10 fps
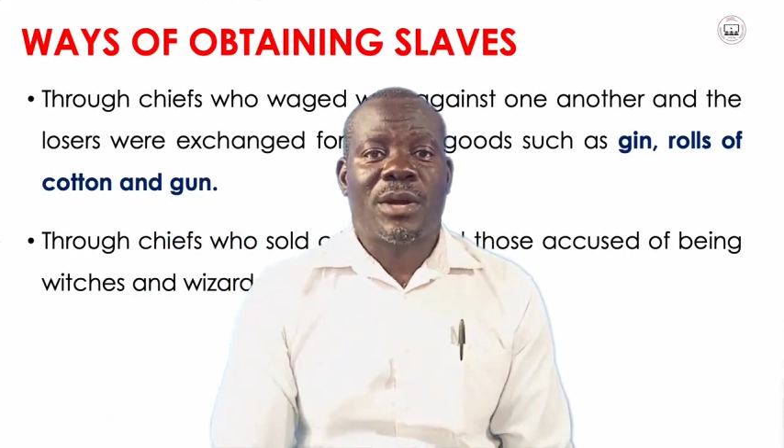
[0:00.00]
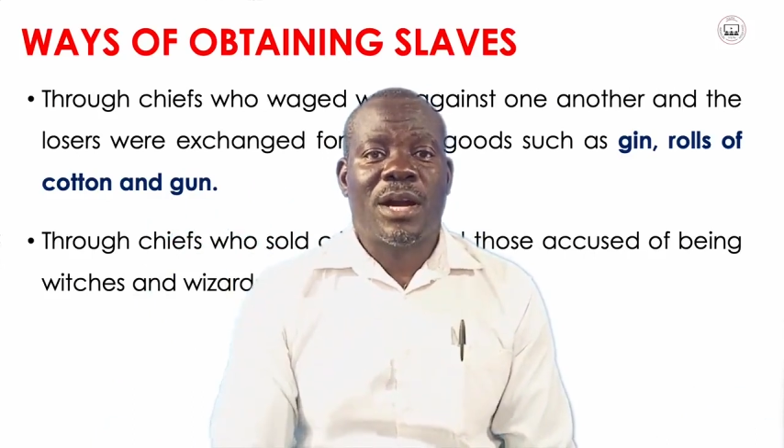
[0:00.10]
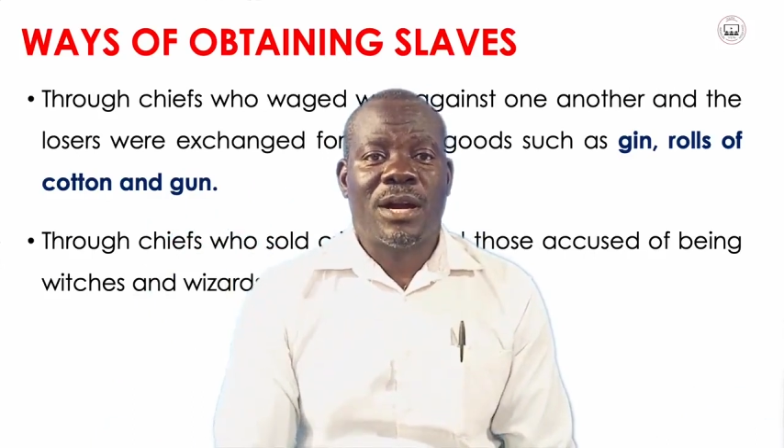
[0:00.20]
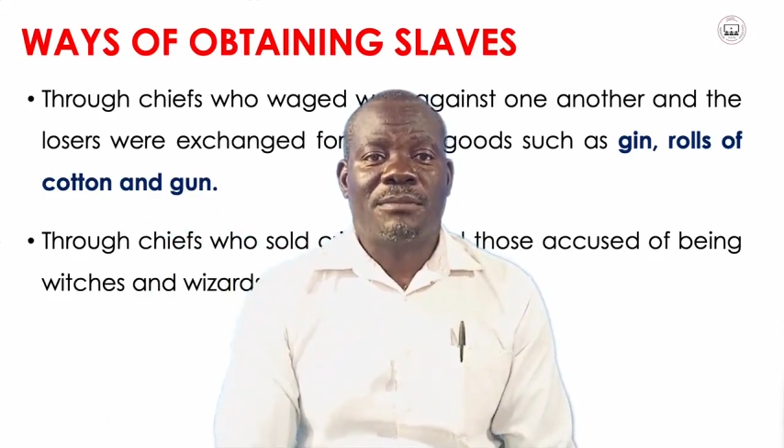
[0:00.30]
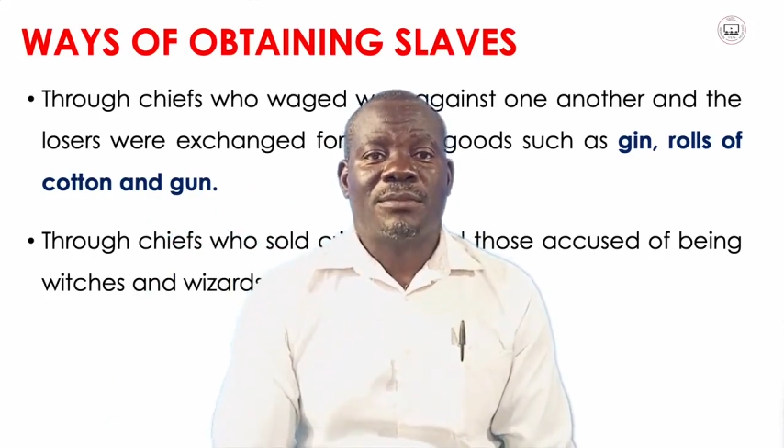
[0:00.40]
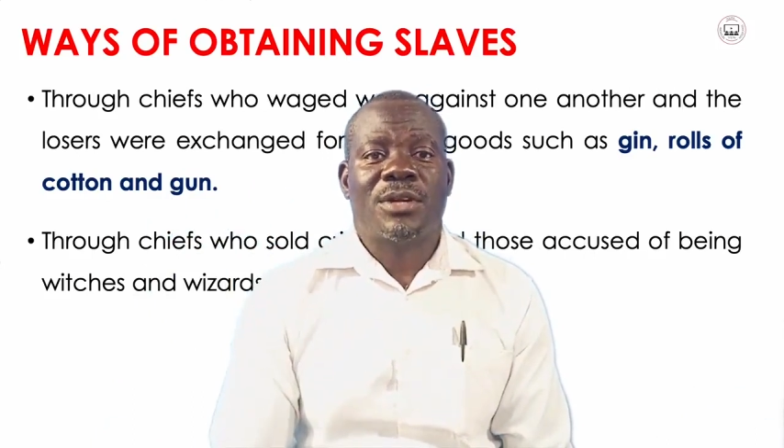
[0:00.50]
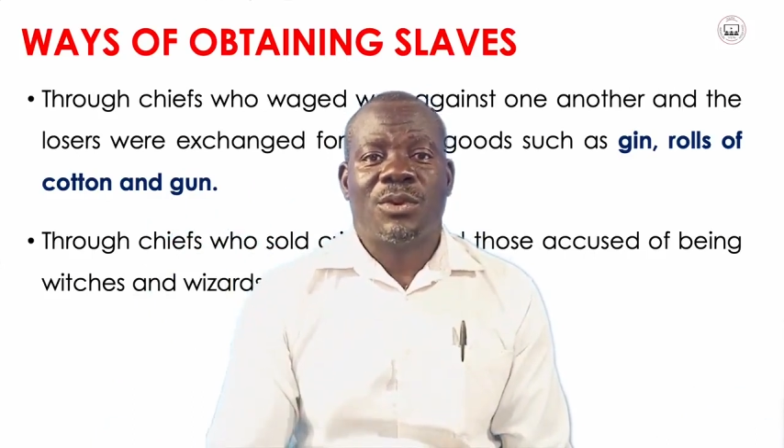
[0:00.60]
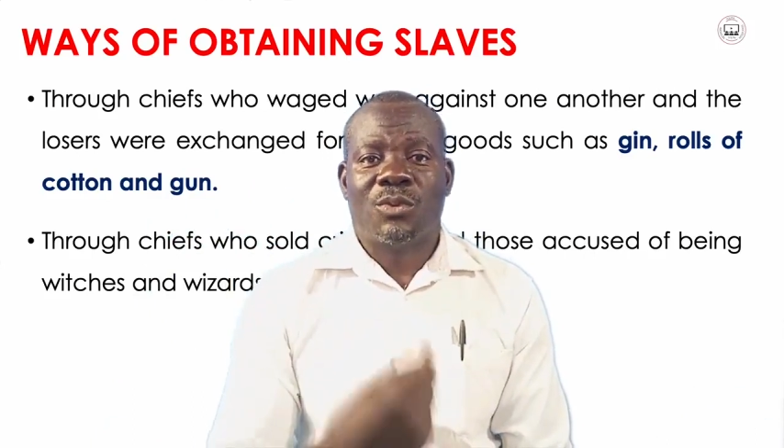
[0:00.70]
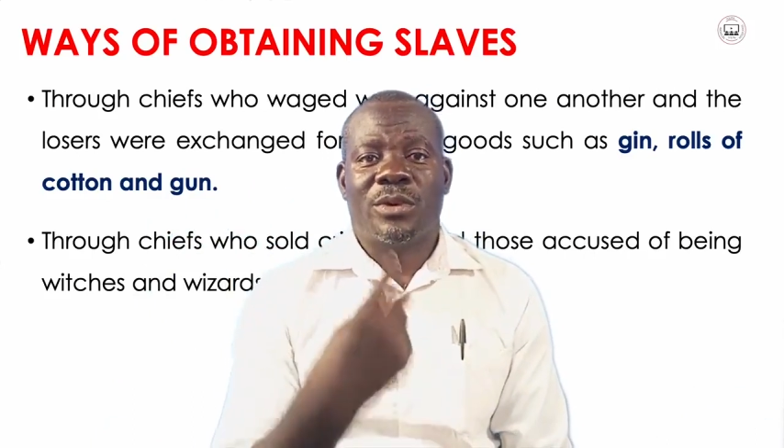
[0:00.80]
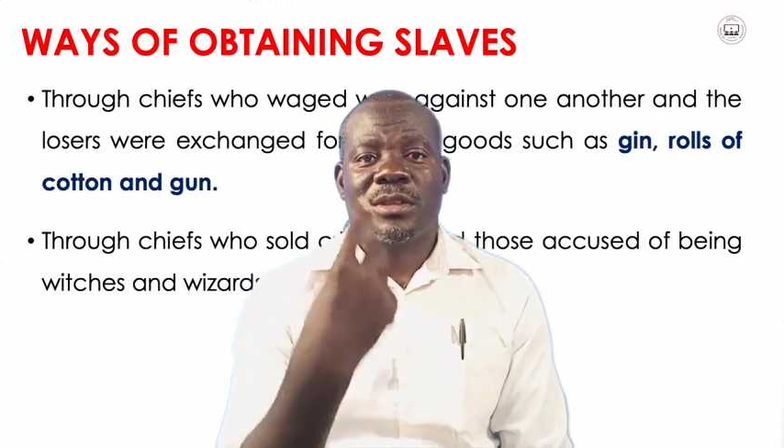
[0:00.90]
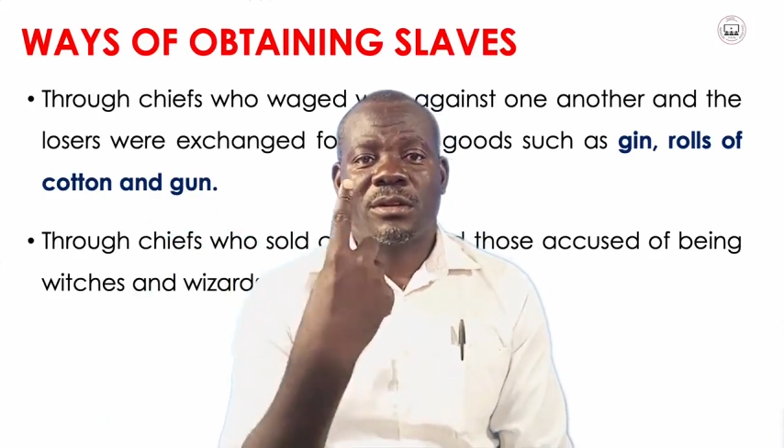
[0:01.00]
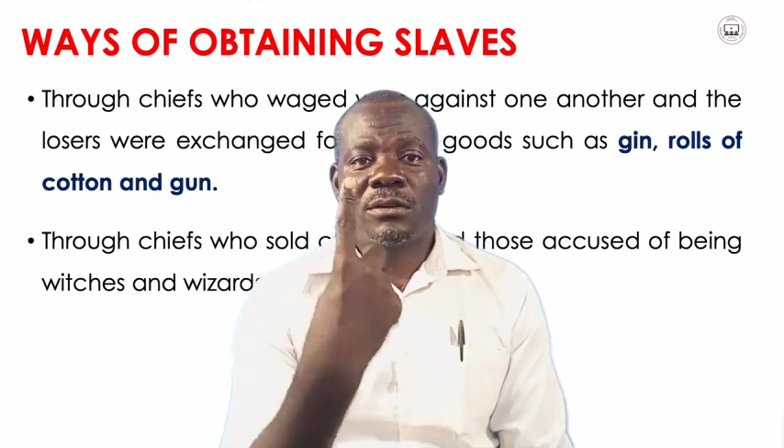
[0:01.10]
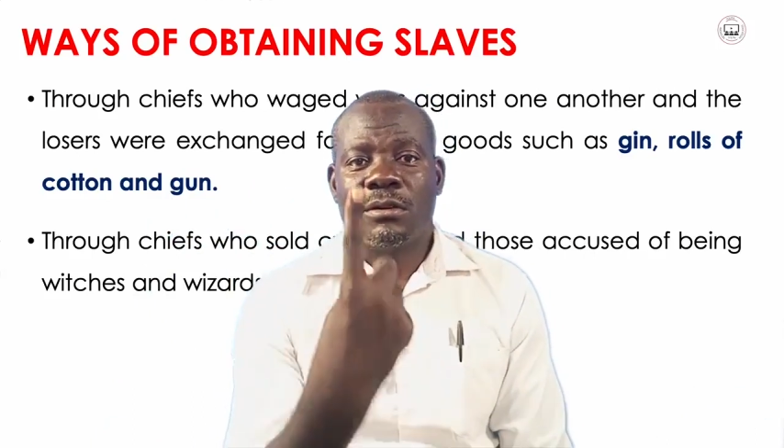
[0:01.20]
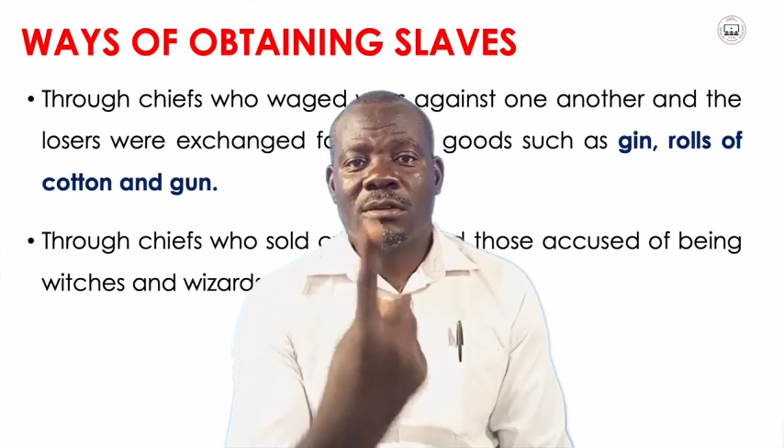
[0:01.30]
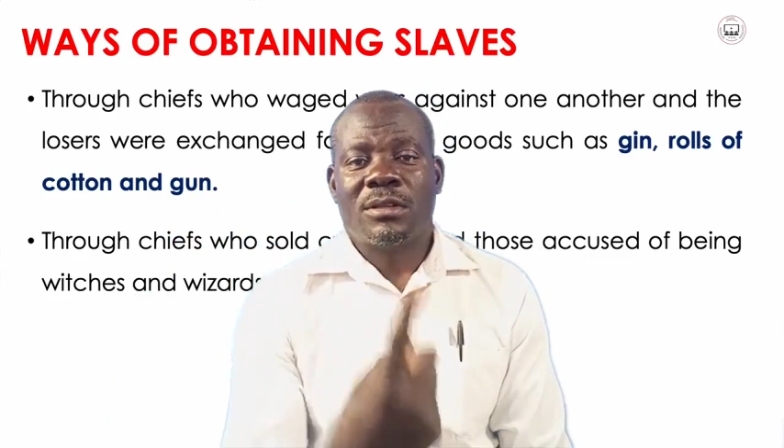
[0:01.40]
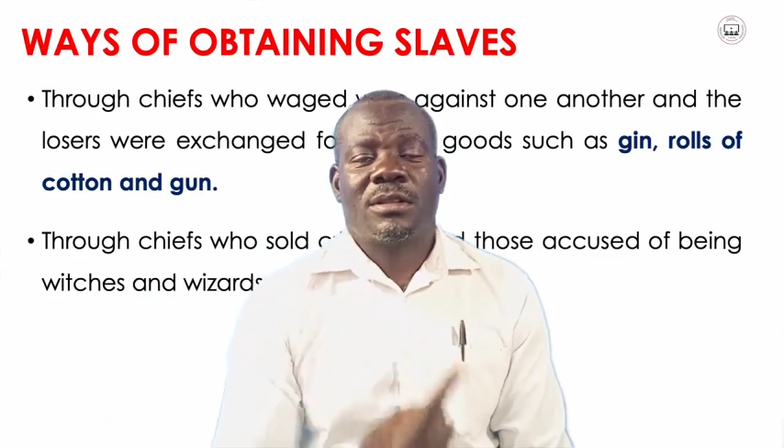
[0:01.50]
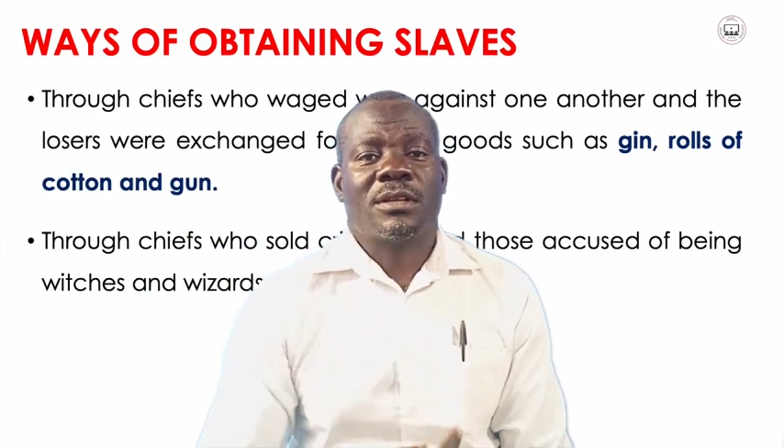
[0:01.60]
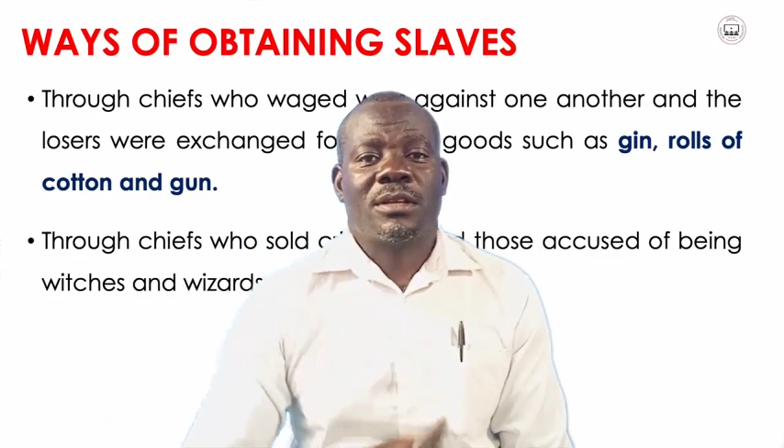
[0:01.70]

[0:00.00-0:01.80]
come with cloth,